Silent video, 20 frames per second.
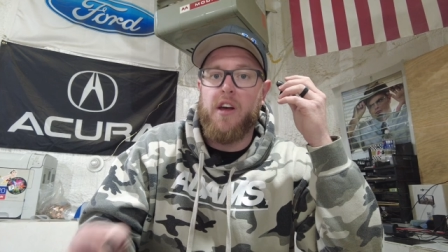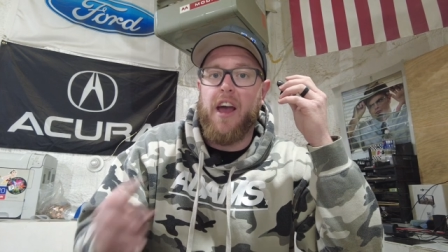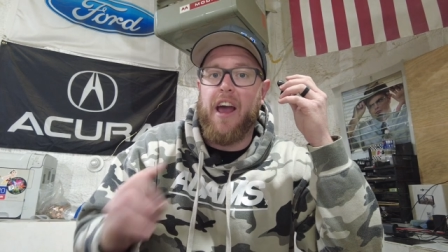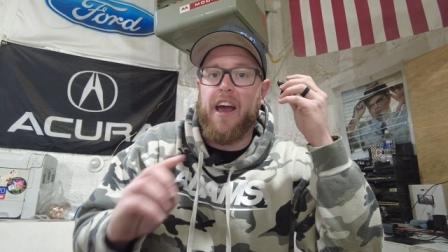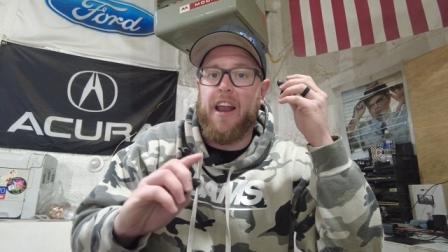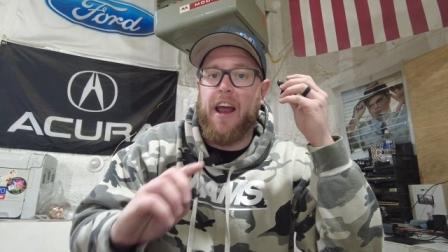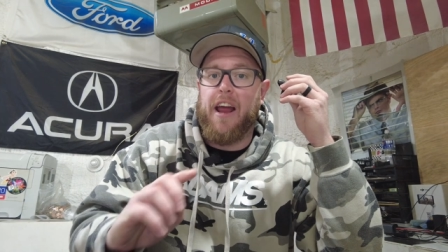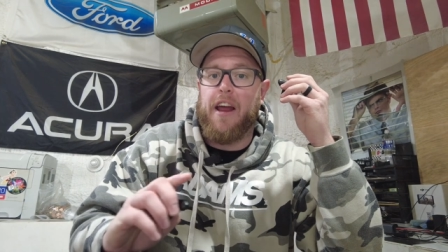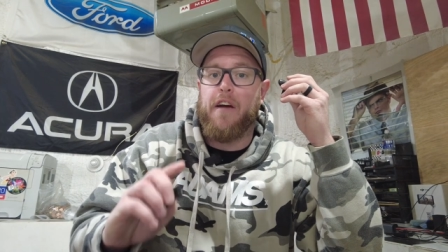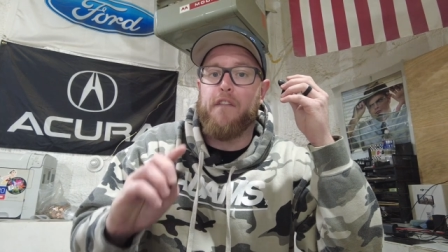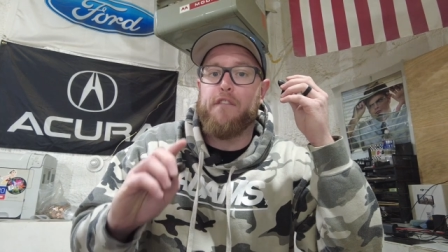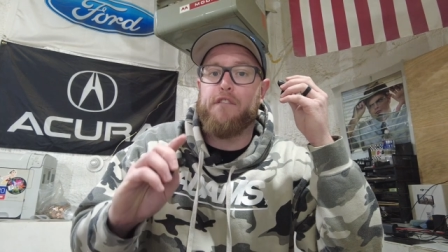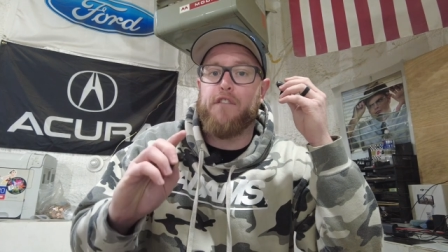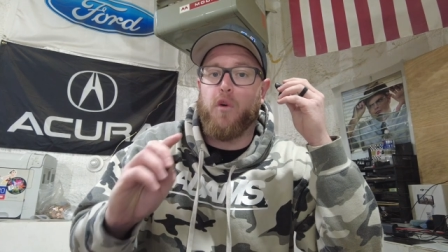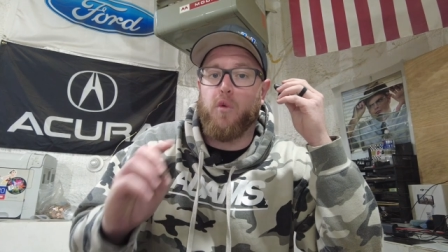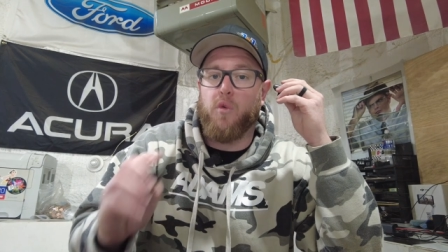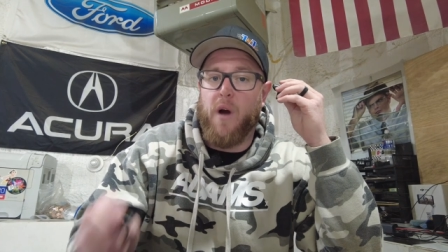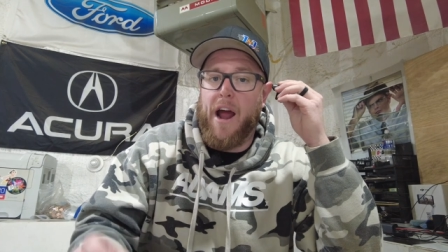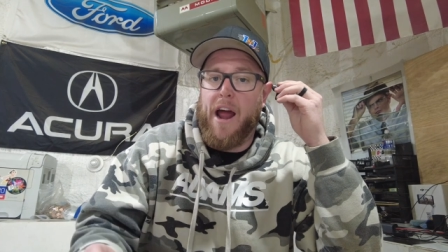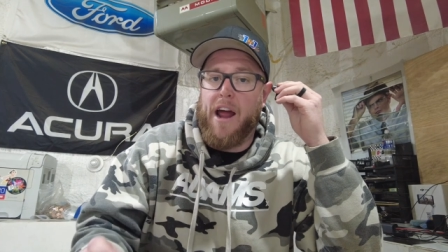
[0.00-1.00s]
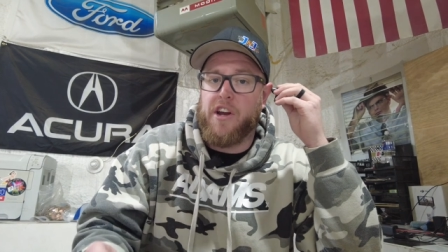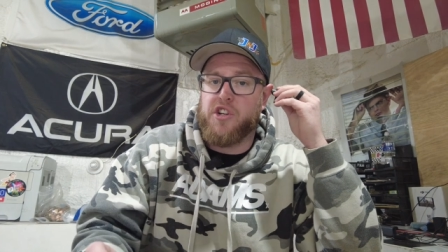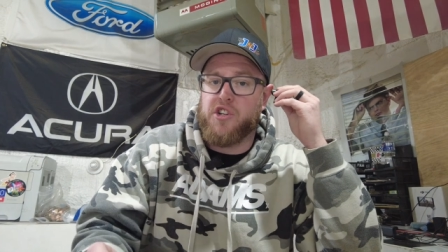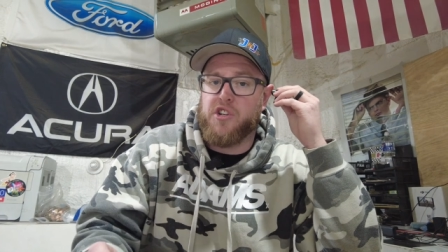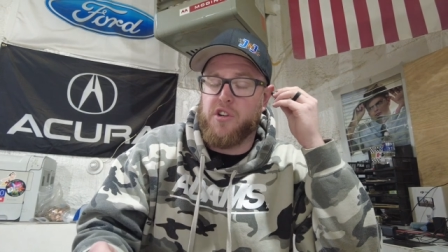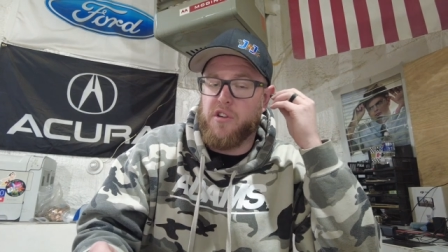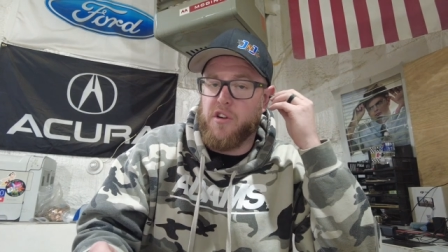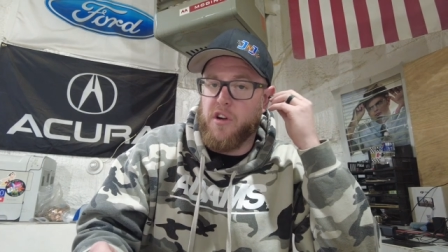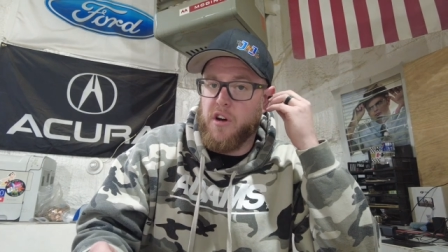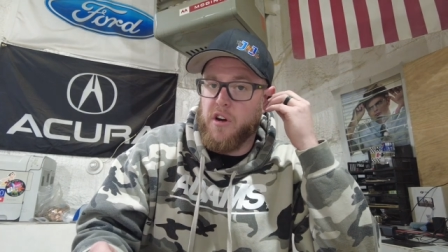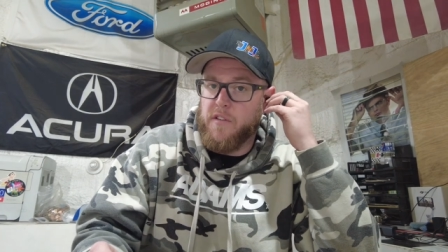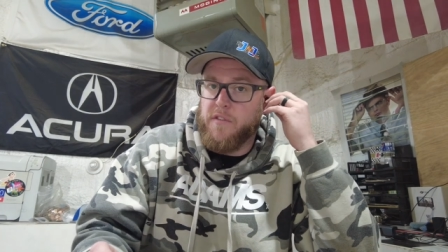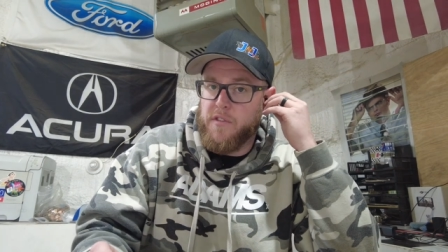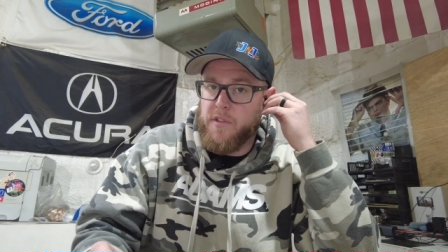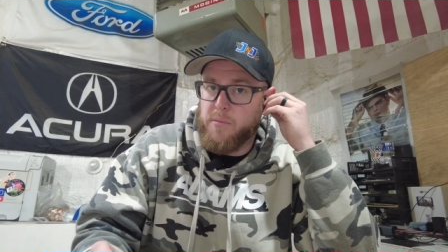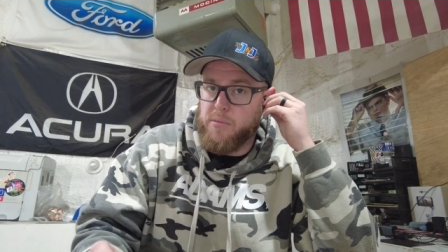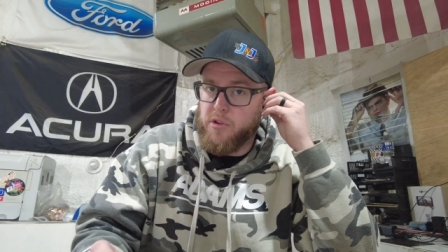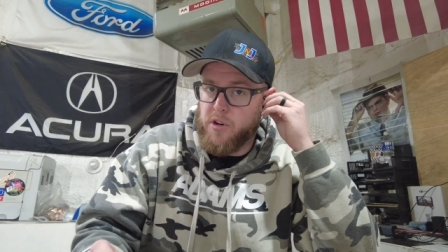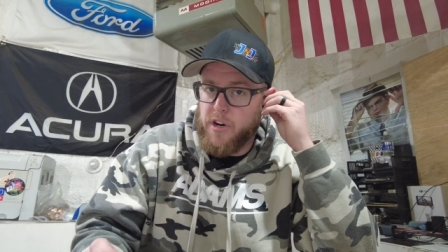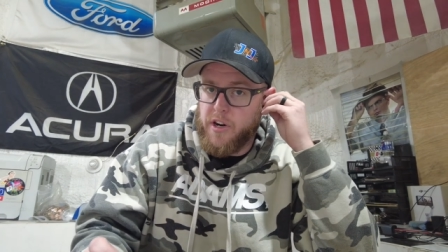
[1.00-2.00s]
at a fraction of
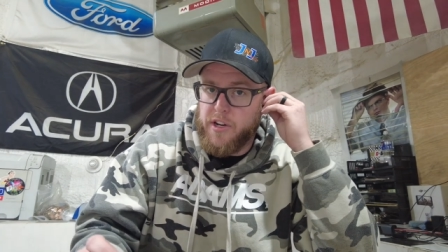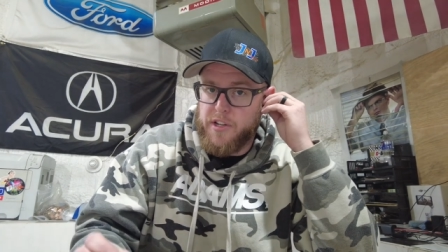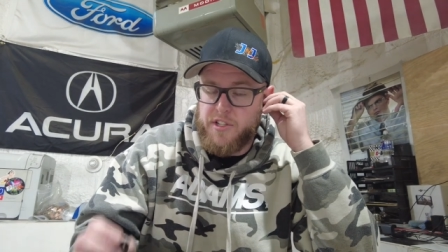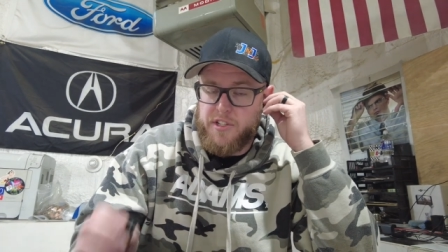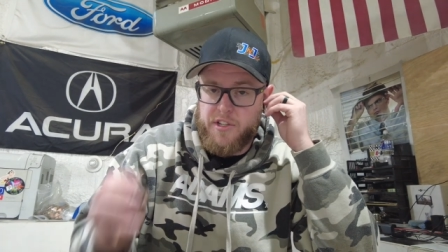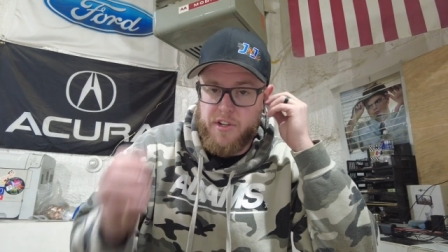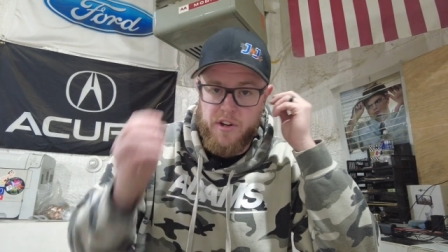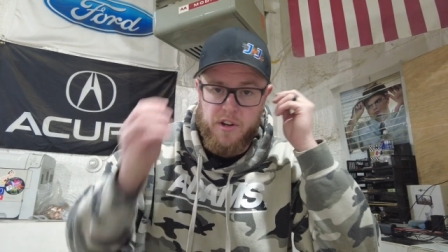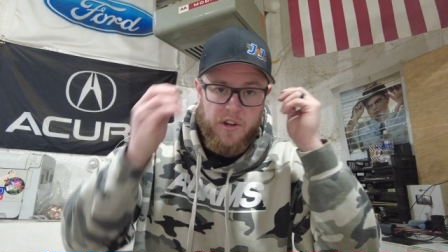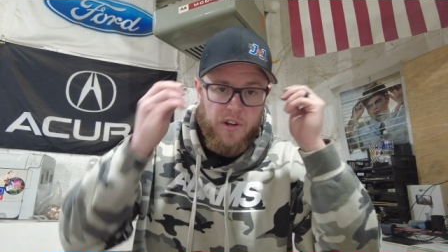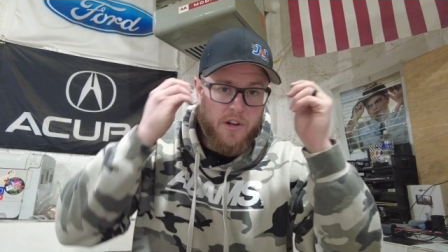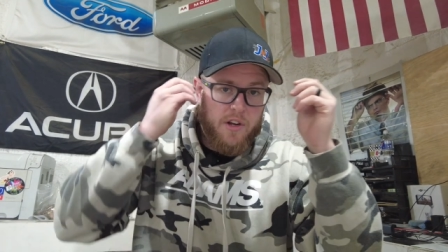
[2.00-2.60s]
the price.